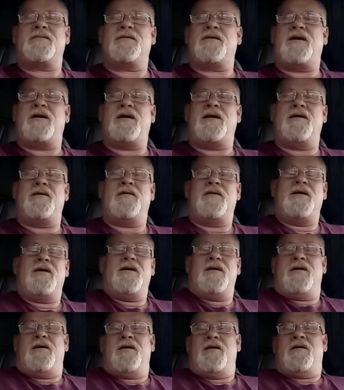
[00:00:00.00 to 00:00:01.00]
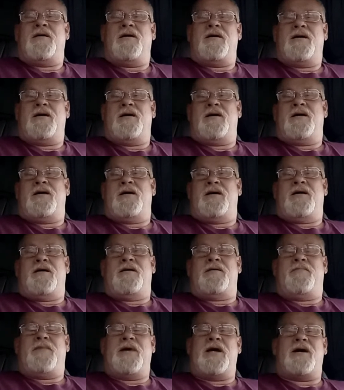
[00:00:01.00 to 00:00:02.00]
I,
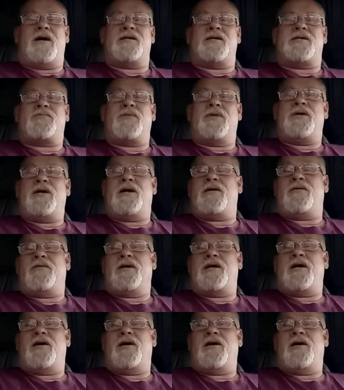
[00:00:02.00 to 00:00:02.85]
be honest with you, I don't